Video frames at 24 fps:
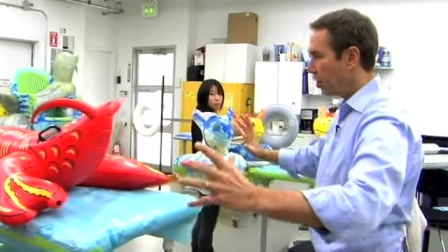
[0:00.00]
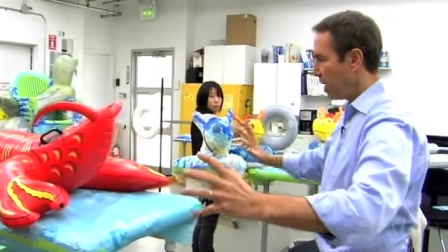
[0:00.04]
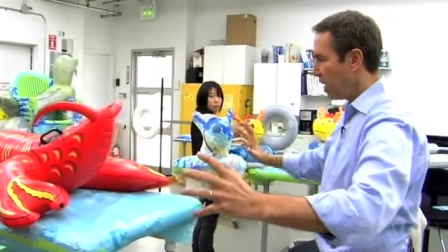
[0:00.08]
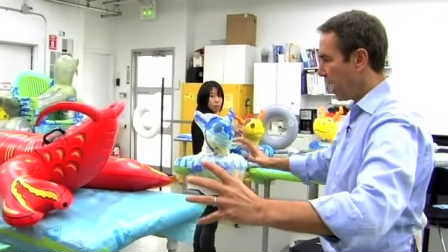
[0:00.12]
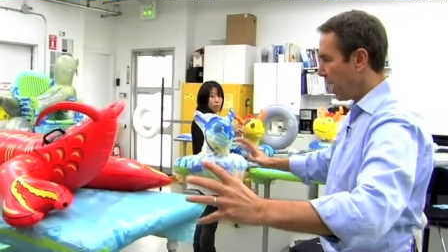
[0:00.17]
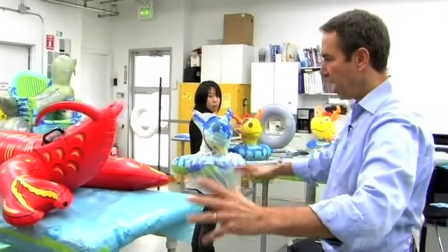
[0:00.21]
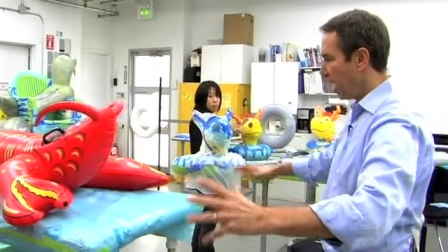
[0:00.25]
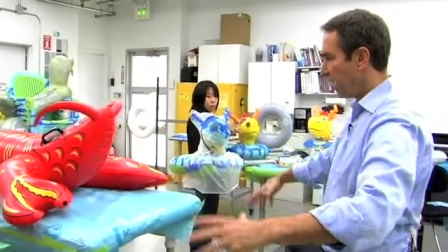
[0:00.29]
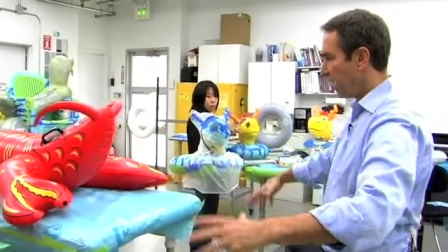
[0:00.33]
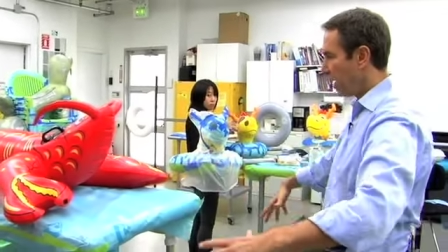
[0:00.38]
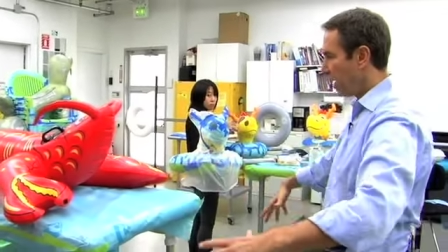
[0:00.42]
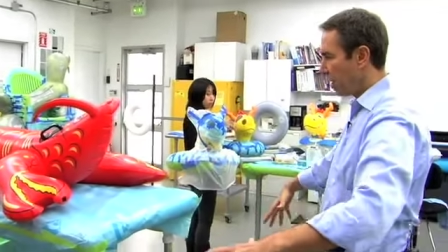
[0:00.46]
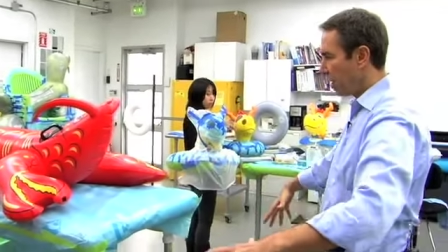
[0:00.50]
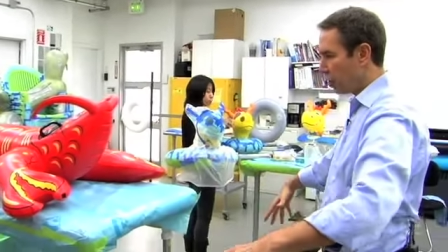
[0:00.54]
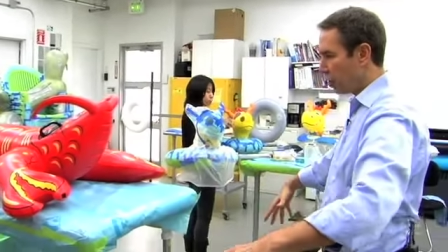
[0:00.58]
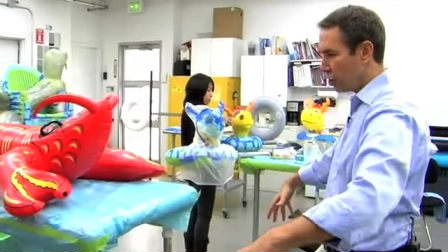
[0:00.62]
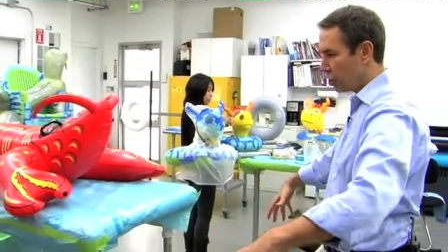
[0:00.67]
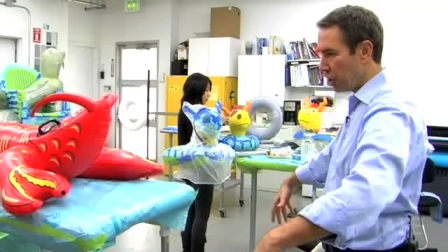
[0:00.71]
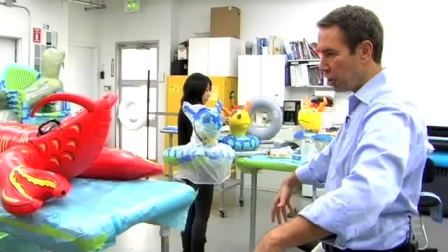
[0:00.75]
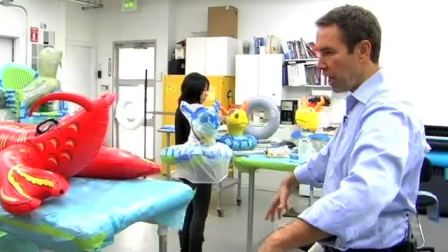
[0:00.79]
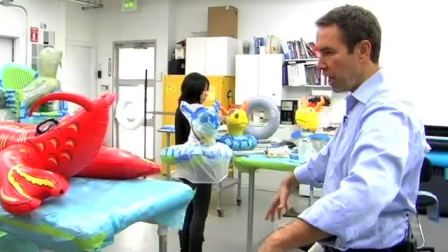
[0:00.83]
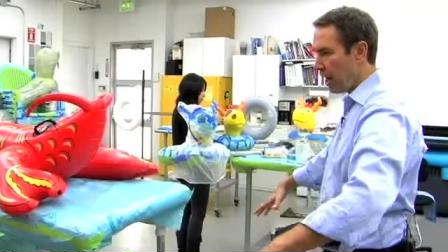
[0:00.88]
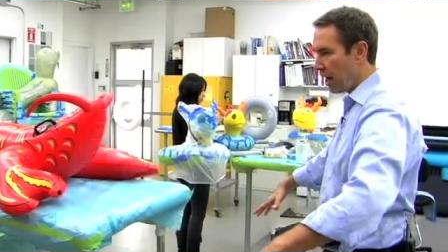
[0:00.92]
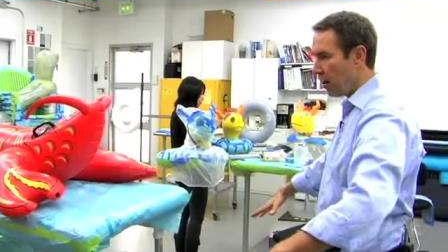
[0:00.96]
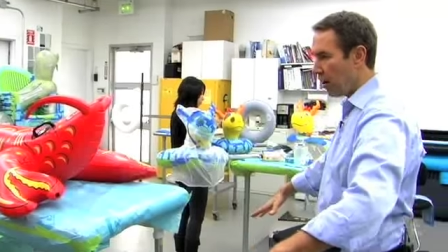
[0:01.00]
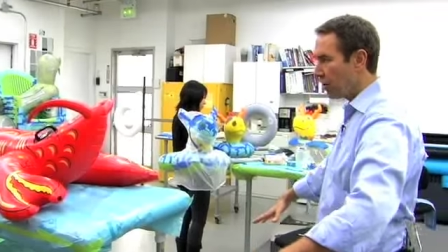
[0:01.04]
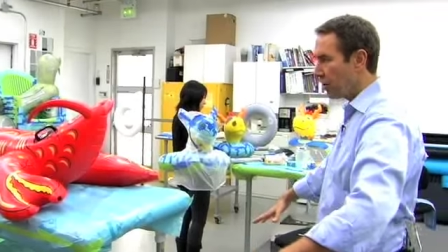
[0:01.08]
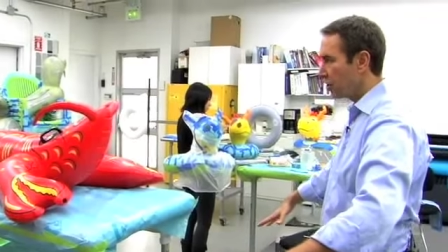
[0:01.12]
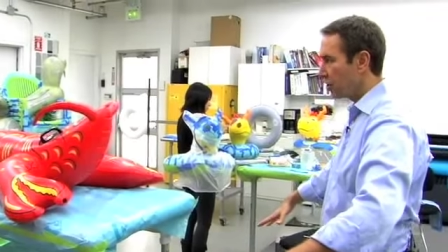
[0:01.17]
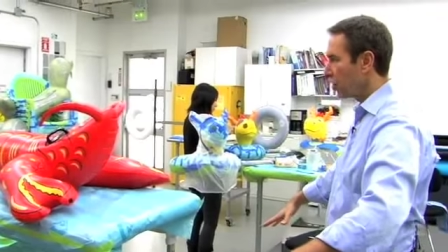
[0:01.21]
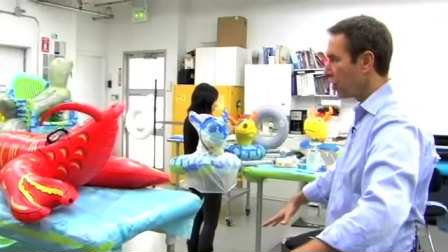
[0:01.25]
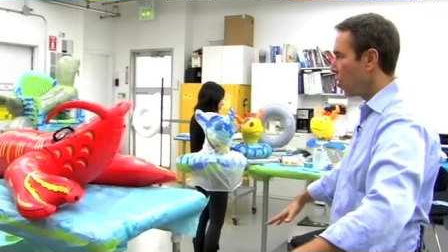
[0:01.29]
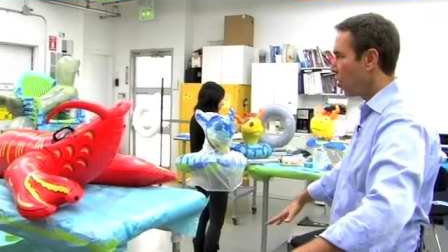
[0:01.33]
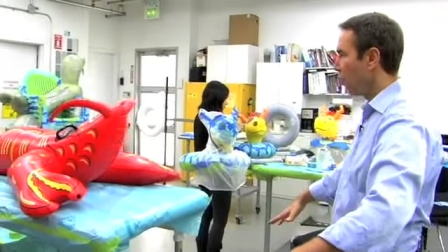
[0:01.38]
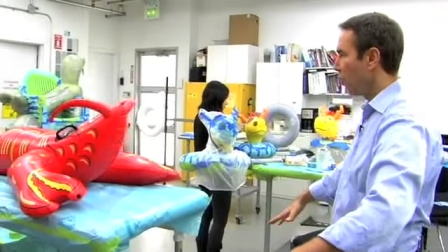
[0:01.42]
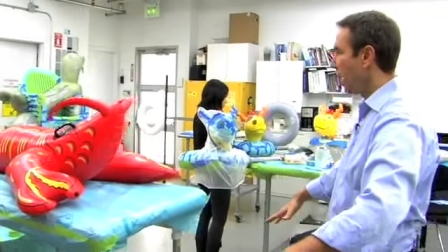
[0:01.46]
can and a chair.
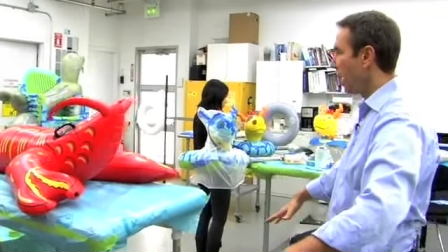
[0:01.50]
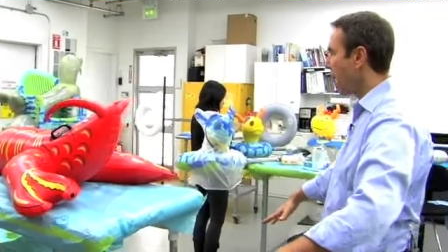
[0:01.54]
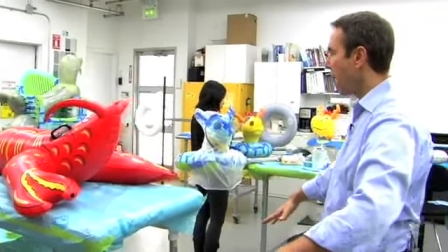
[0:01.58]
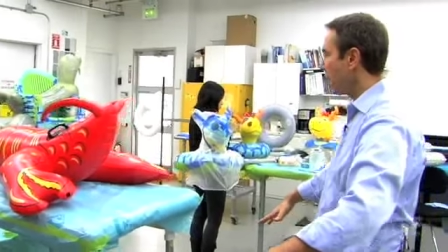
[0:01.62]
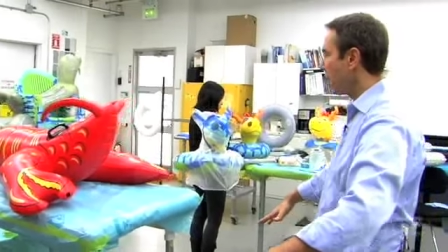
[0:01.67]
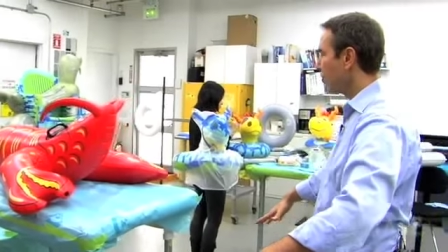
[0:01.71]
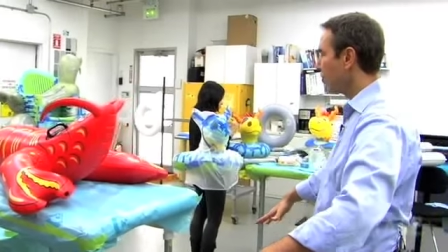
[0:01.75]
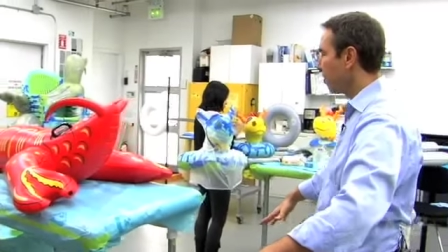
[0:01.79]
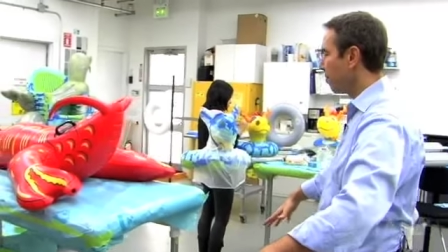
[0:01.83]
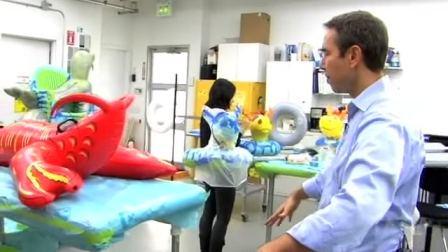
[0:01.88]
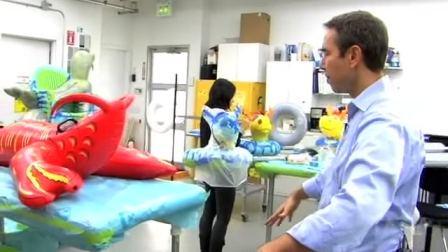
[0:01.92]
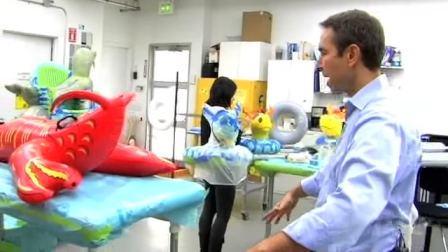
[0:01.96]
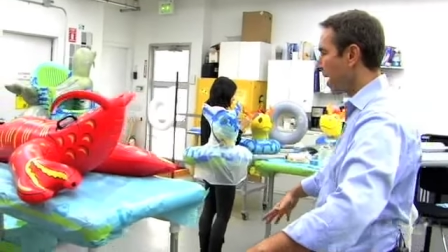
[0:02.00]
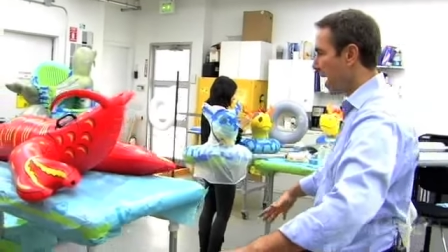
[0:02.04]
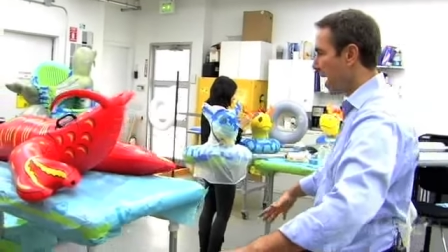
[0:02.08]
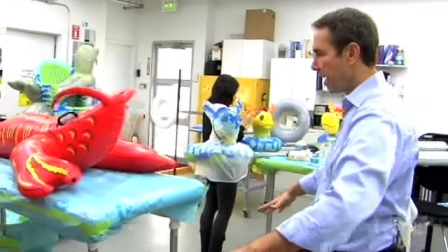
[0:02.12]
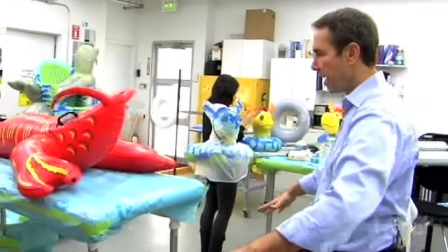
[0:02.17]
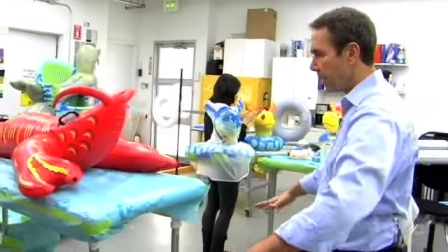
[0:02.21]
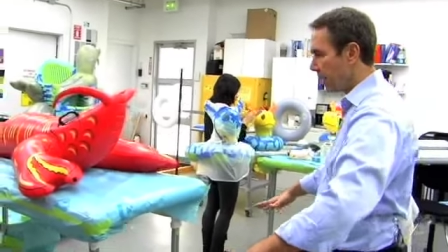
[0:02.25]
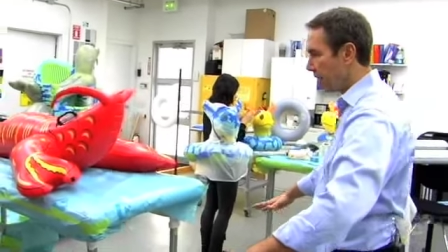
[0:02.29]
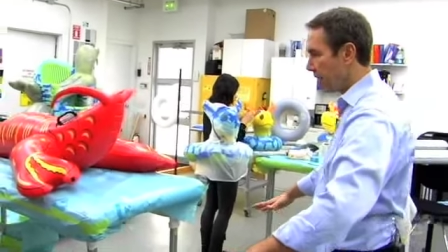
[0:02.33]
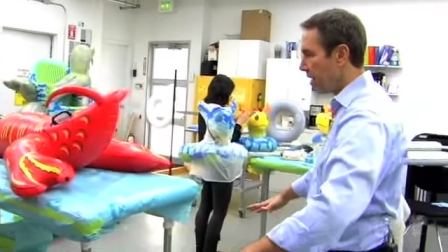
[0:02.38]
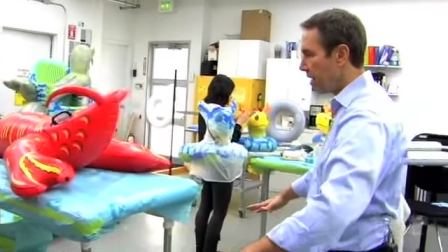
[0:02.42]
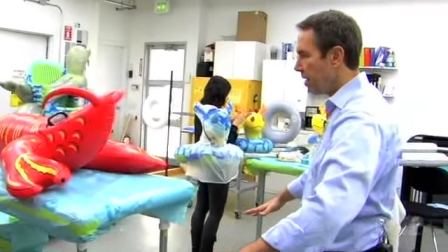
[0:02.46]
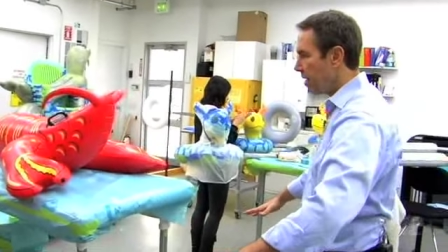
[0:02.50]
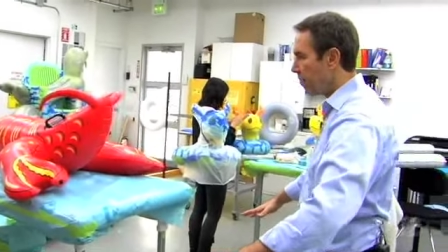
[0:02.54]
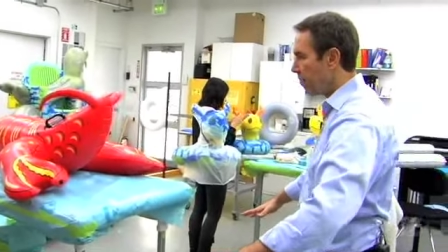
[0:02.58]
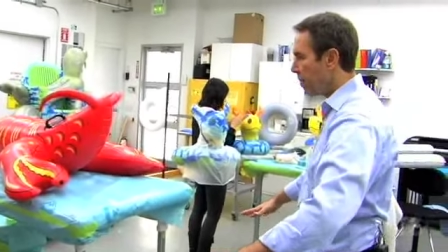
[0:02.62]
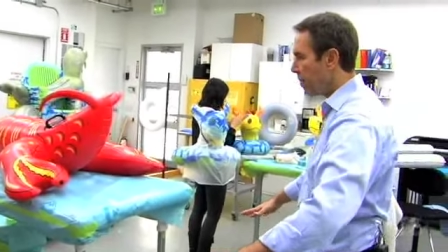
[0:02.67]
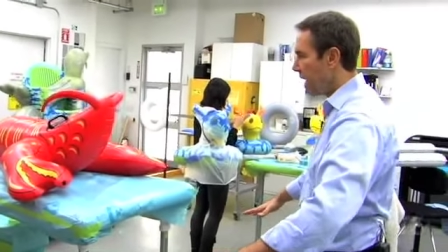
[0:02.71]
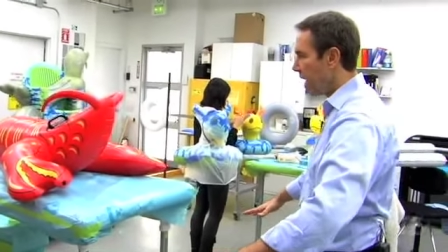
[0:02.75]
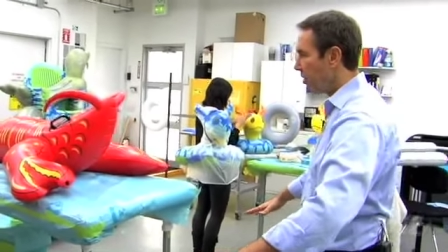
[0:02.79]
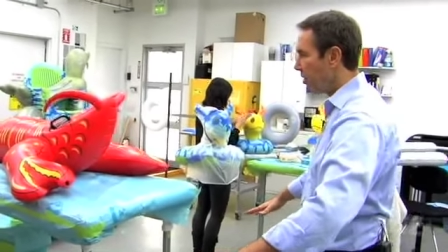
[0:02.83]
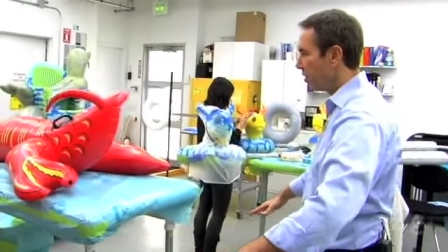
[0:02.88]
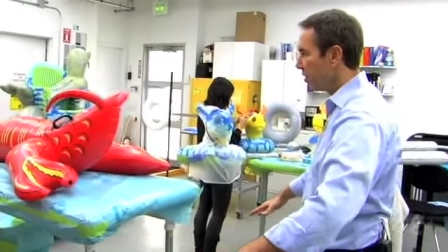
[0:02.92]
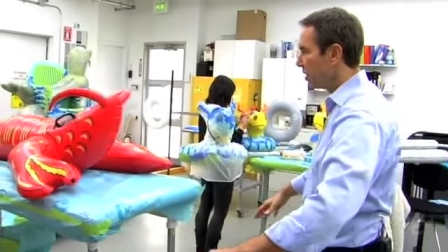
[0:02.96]
It's called acrobat. It
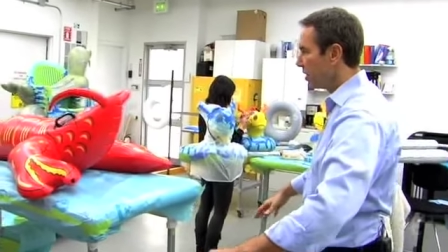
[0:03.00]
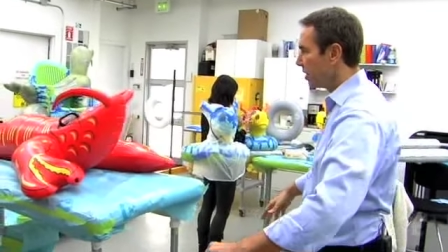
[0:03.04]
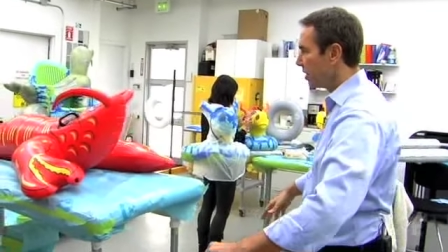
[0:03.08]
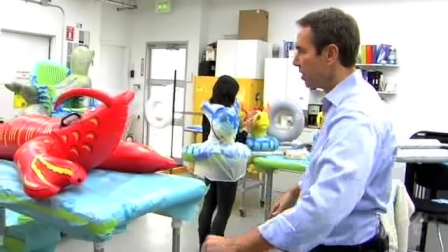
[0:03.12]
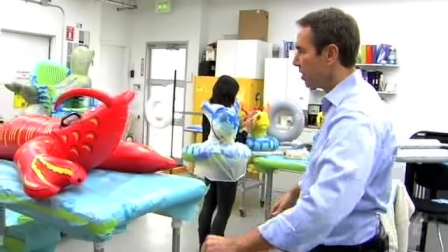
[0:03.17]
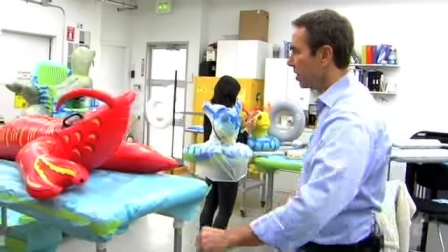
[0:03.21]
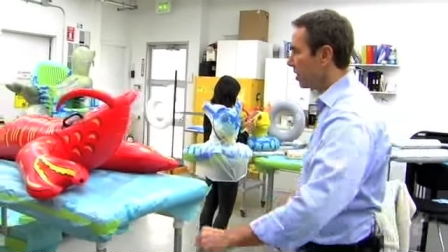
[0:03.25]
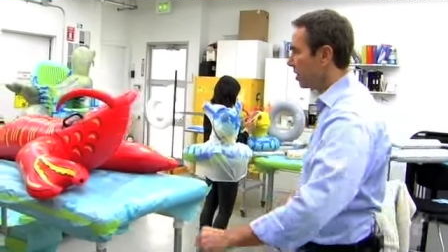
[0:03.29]
balances